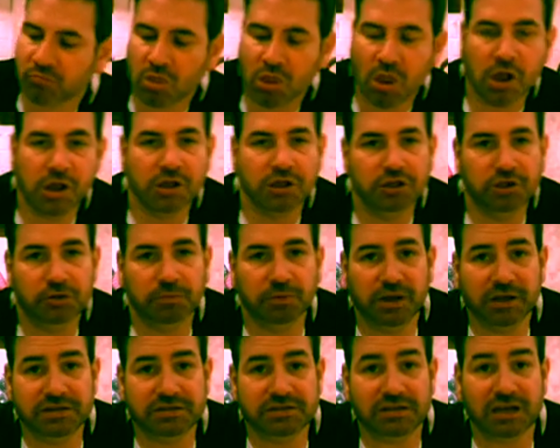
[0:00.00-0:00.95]
You
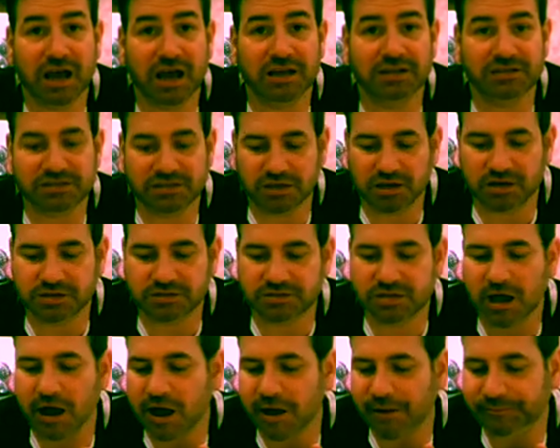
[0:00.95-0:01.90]
place the icing on
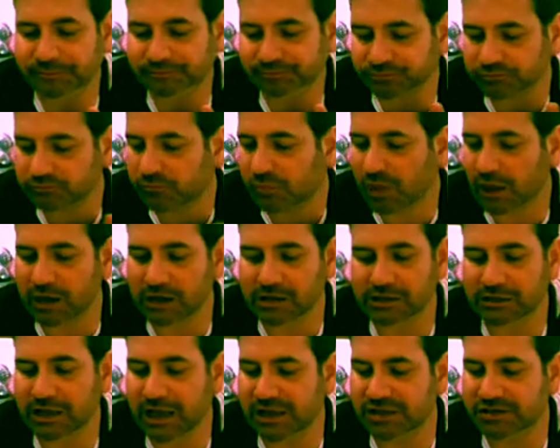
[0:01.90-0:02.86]
top.
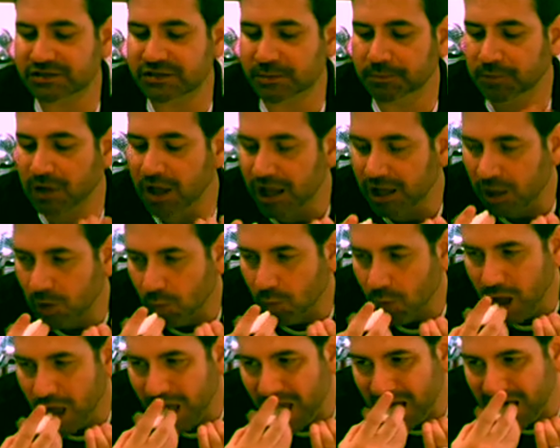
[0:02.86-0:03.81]
It has the black and
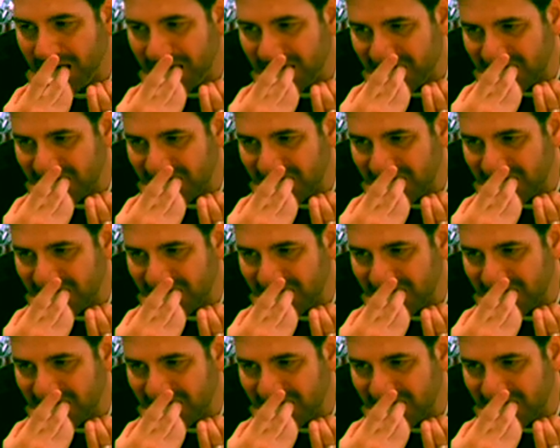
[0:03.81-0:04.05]
white.